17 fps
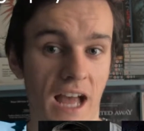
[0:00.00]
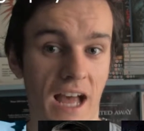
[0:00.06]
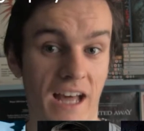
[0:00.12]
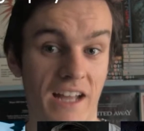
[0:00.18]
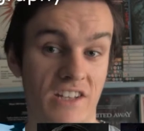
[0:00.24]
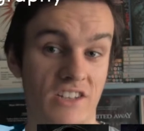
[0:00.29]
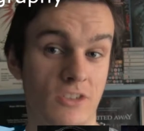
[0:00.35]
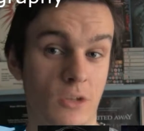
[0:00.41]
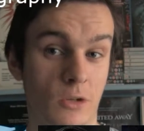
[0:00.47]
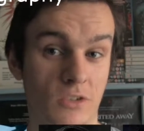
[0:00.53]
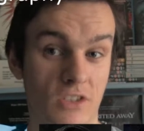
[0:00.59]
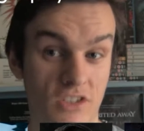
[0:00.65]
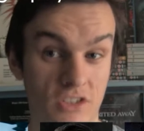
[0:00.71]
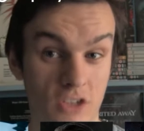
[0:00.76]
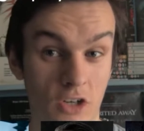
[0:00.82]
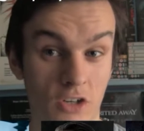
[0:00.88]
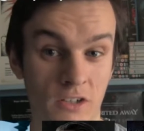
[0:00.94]
and Song to
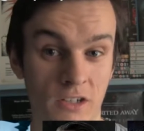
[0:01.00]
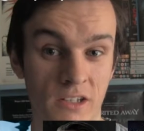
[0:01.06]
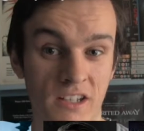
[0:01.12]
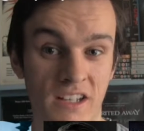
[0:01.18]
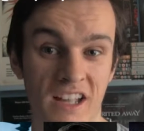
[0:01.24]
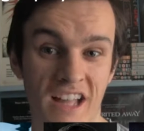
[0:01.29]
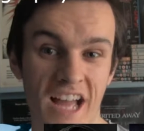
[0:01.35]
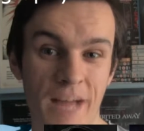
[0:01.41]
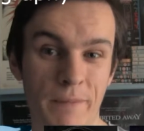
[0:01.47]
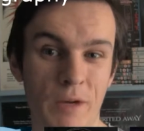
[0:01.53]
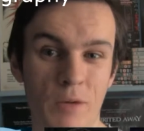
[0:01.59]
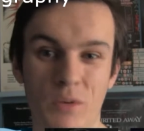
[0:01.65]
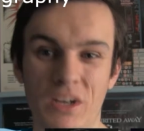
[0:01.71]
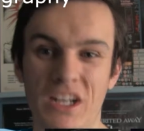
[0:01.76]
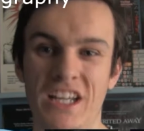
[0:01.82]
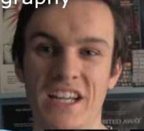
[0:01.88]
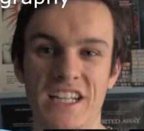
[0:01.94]
Song. And my
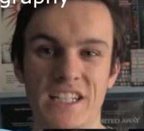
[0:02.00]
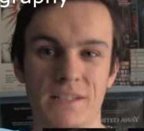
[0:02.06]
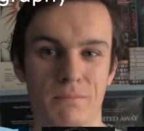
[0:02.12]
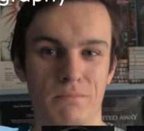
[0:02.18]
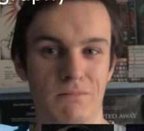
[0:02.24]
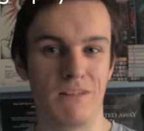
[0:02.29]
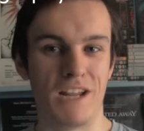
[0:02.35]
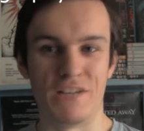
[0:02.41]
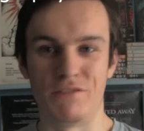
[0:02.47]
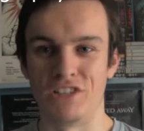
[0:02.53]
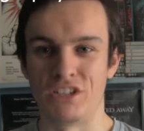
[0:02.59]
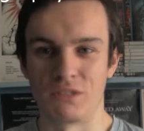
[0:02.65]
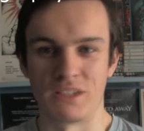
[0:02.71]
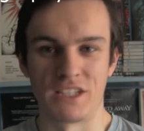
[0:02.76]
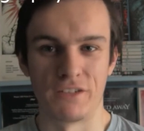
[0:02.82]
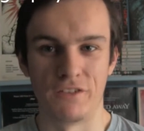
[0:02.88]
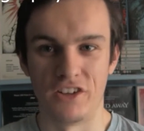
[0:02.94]
winner is Blade Runner
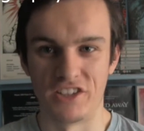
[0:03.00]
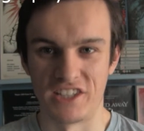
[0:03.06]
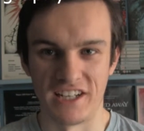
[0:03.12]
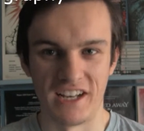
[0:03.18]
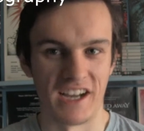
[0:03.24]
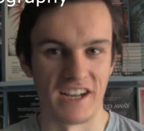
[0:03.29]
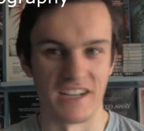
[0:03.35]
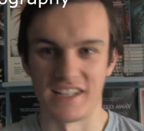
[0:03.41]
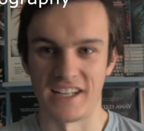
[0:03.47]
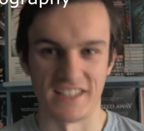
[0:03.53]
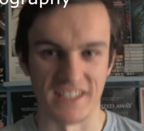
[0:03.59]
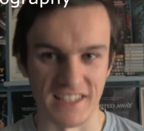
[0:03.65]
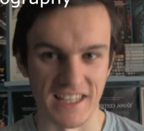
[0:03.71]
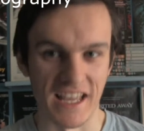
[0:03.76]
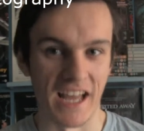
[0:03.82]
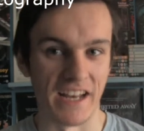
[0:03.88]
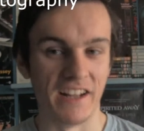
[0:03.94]
2049 yet
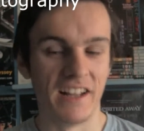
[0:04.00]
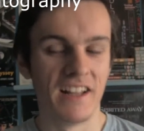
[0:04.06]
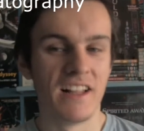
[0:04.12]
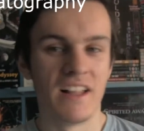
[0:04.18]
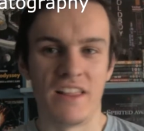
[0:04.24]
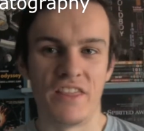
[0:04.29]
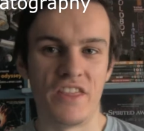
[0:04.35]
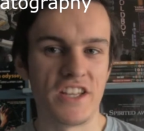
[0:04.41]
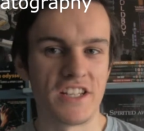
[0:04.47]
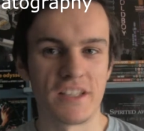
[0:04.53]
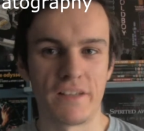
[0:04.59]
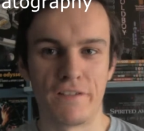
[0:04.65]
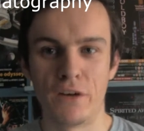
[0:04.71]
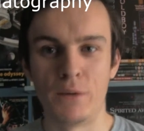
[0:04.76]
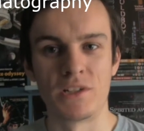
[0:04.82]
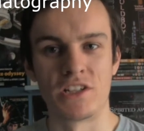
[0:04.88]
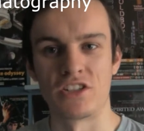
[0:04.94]
again. This is a
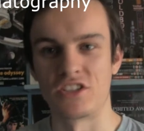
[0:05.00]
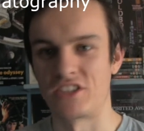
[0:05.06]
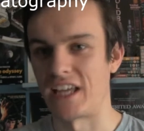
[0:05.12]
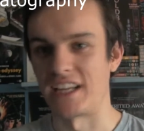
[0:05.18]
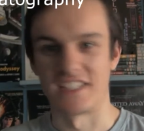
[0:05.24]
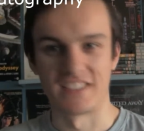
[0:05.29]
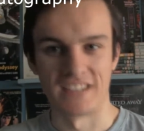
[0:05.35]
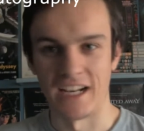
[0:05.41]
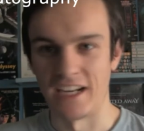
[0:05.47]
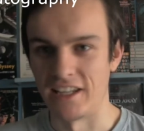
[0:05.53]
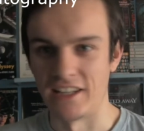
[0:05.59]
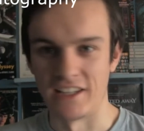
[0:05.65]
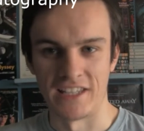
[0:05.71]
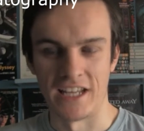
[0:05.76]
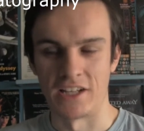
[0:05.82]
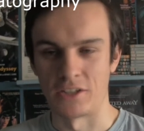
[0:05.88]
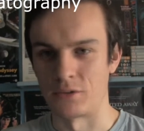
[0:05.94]
film which is just excelling in the
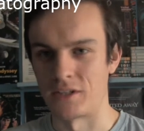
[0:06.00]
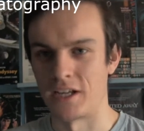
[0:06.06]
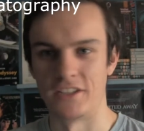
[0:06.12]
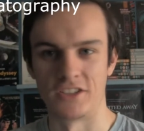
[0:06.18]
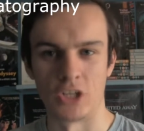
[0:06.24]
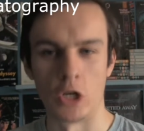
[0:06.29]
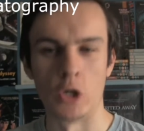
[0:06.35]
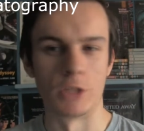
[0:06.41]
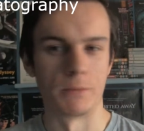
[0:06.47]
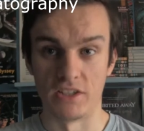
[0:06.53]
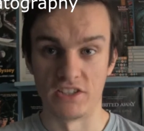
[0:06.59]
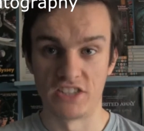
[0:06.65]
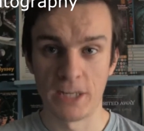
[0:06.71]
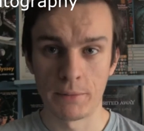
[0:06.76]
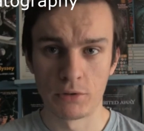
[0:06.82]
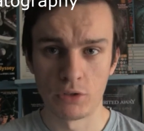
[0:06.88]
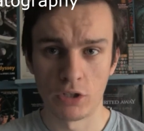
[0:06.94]
technical categories. The
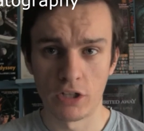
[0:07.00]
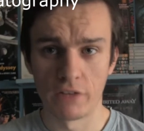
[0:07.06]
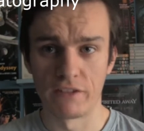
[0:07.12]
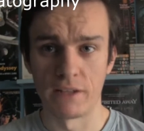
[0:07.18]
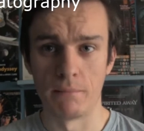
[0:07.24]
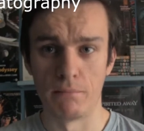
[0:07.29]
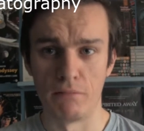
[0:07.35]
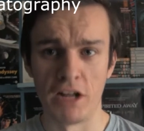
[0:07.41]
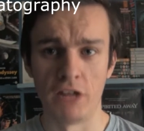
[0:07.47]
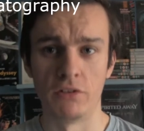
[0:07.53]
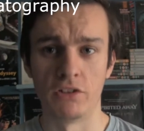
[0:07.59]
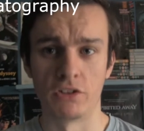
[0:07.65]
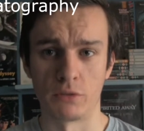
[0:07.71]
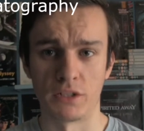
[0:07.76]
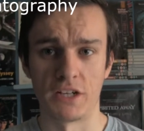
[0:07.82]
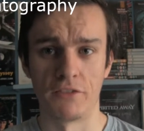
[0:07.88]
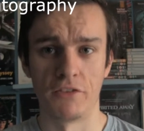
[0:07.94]
cinematography of Blade Runner
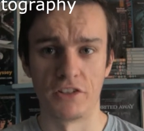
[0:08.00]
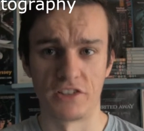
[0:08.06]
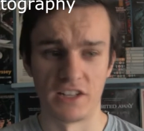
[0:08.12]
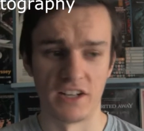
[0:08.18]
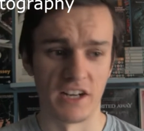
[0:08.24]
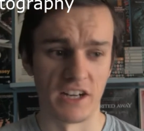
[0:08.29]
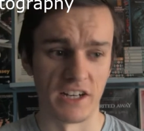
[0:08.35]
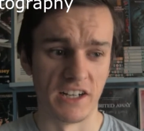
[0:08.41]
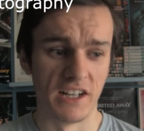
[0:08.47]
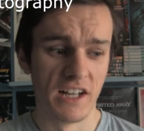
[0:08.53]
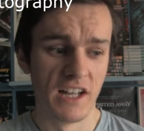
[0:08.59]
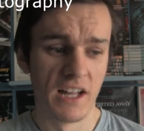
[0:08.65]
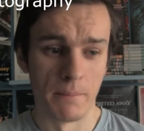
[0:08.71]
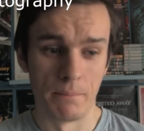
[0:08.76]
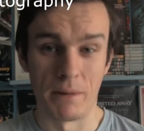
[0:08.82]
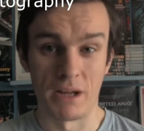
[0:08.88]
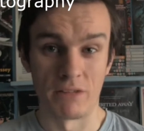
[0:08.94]
2049
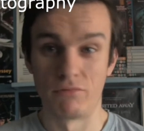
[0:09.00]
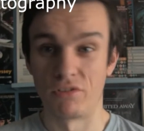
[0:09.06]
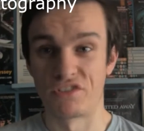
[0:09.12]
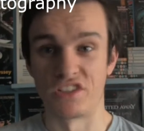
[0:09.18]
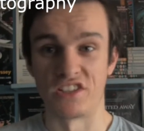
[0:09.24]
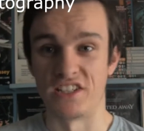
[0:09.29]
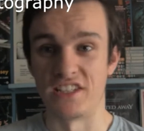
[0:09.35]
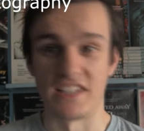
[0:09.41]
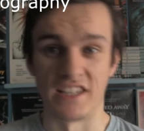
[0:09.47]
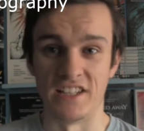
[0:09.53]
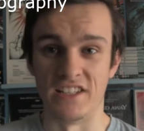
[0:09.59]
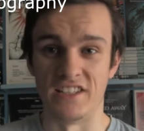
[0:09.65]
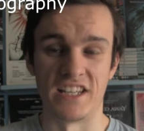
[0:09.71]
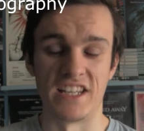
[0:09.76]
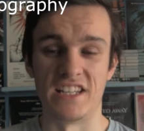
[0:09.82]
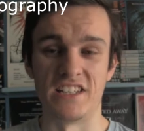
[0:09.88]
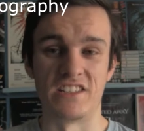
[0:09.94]
by Roger
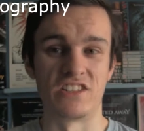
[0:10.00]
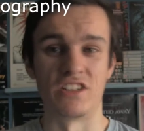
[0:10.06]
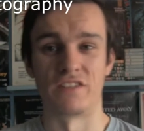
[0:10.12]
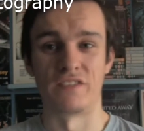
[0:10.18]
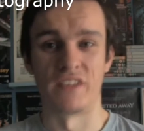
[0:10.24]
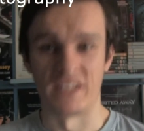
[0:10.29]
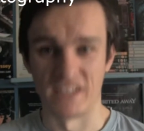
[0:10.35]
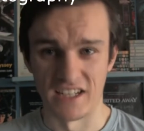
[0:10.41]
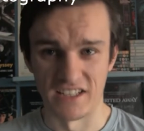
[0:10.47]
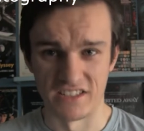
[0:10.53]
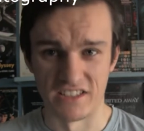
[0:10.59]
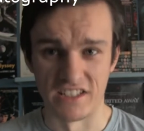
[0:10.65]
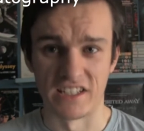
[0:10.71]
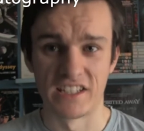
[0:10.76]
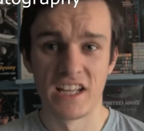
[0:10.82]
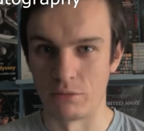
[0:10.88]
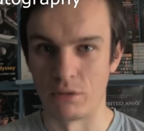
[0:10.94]
Deakins is just
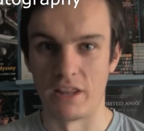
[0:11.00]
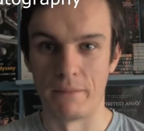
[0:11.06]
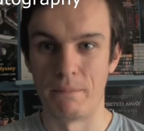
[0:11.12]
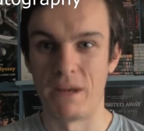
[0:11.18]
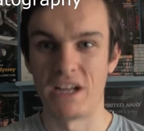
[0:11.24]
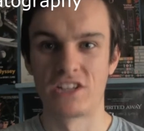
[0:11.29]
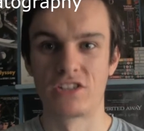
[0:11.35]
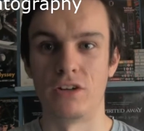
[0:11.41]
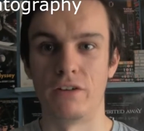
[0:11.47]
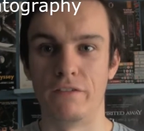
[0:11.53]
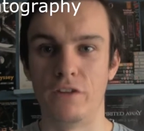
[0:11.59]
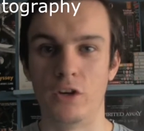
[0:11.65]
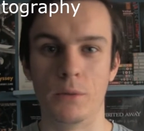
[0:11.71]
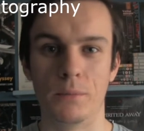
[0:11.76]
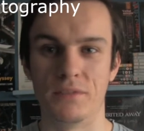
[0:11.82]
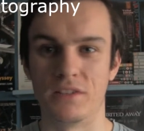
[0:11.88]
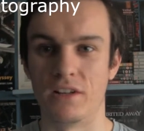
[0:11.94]
fantastic. It's one of the best shot
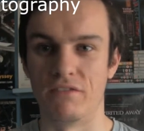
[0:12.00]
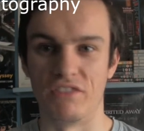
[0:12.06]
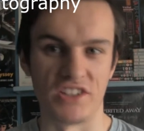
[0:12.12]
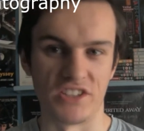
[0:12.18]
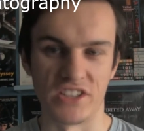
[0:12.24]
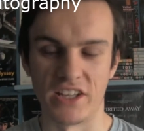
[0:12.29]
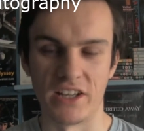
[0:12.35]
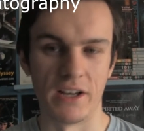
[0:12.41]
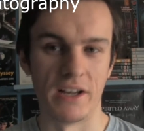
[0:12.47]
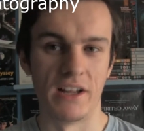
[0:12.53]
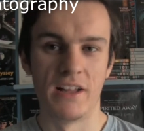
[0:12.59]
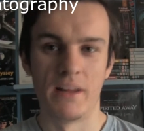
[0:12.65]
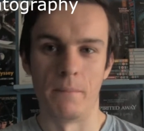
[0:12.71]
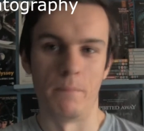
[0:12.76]
films of the year,